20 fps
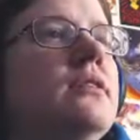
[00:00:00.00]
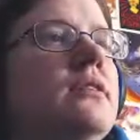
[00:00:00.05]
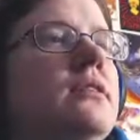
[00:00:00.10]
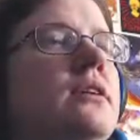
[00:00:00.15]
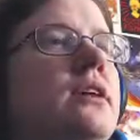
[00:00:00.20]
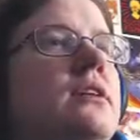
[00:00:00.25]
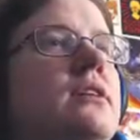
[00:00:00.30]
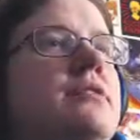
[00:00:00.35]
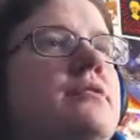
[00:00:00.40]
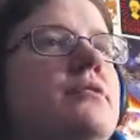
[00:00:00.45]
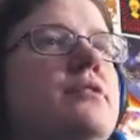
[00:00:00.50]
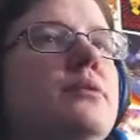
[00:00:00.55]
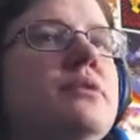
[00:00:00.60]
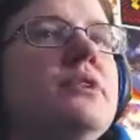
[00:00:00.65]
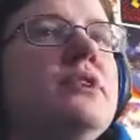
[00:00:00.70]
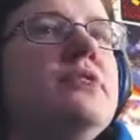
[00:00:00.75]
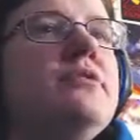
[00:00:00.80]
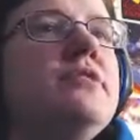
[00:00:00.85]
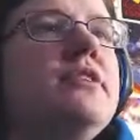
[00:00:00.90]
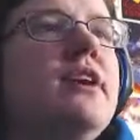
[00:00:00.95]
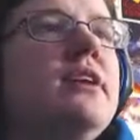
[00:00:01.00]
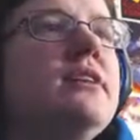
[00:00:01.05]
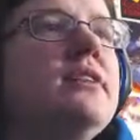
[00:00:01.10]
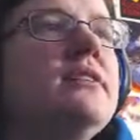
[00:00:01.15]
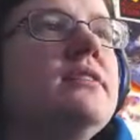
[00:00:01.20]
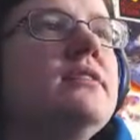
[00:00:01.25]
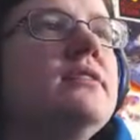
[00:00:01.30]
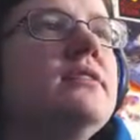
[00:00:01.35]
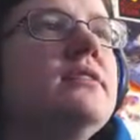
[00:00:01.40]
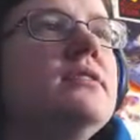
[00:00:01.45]
I love it when they've got
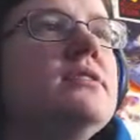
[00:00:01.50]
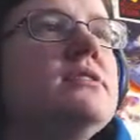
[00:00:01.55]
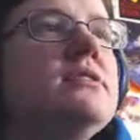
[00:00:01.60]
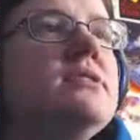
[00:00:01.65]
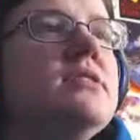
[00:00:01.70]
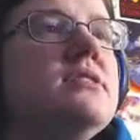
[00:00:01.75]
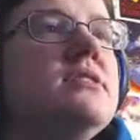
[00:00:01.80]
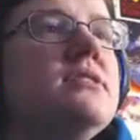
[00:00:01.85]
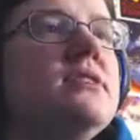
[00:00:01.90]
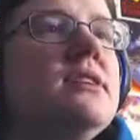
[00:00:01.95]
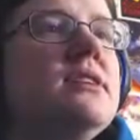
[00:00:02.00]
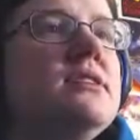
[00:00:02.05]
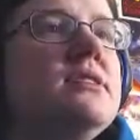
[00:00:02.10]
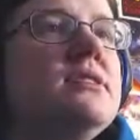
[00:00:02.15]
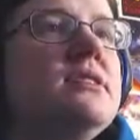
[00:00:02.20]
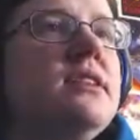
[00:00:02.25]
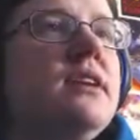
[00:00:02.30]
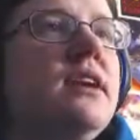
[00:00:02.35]
the sunsets in the